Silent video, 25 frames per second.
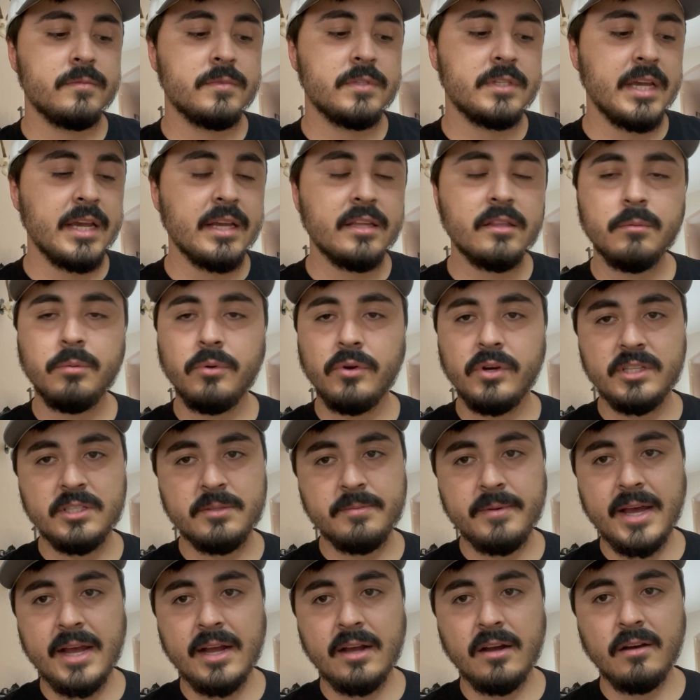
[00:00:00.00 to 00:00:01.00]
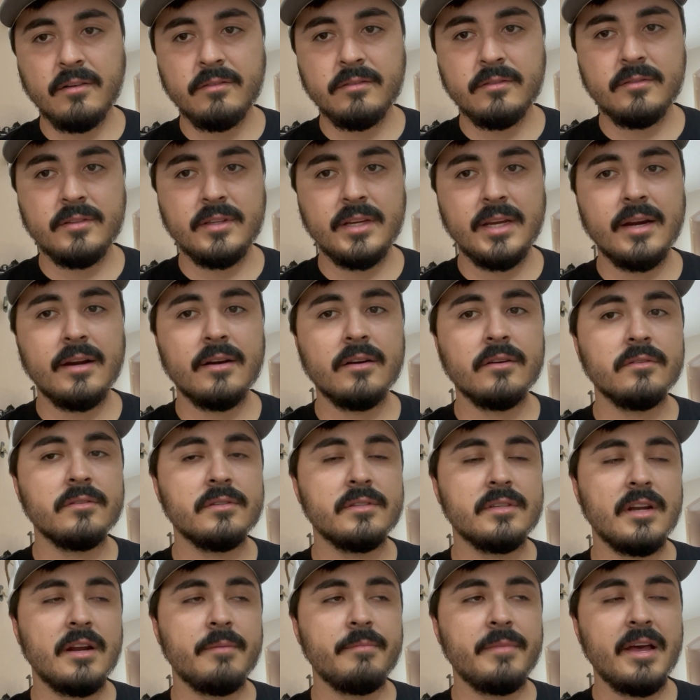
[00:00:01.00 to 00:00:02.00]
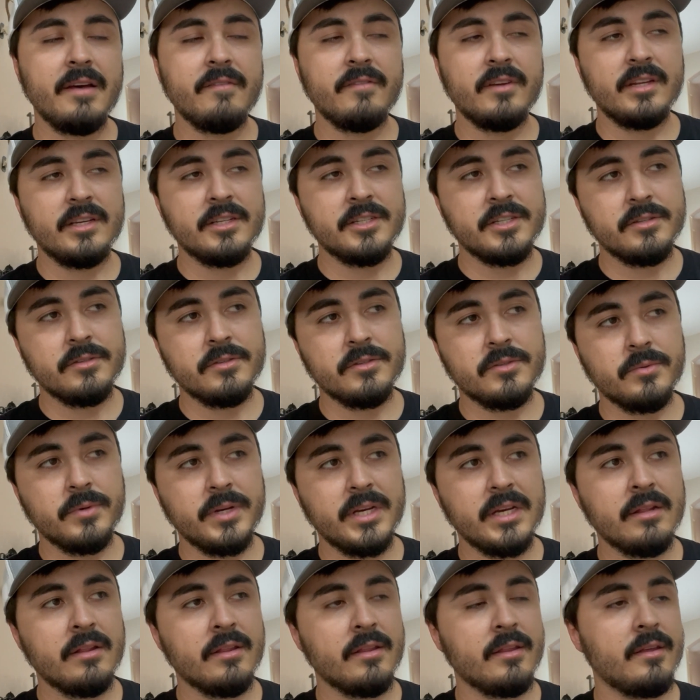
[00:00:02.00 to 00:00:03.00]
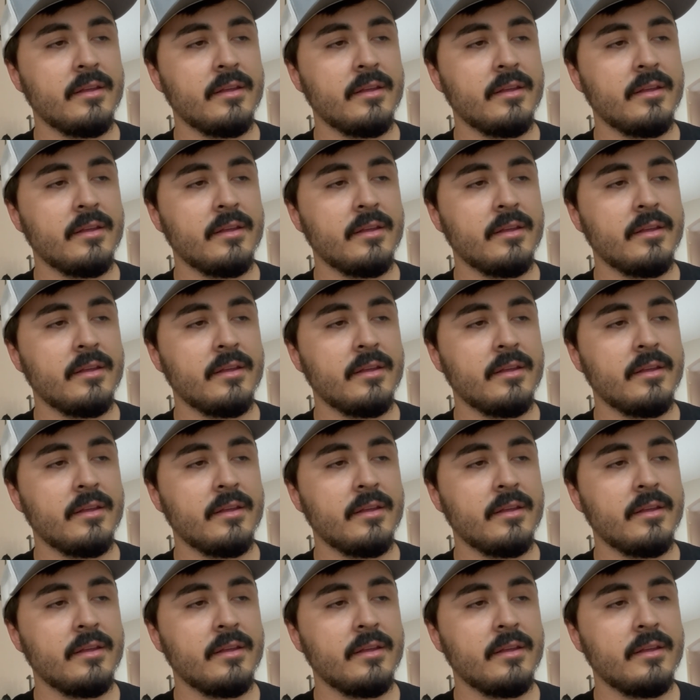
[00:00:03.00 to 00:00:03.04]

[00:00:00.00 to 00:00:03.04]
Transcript: take the points back off of the arrows that I'm having issues with,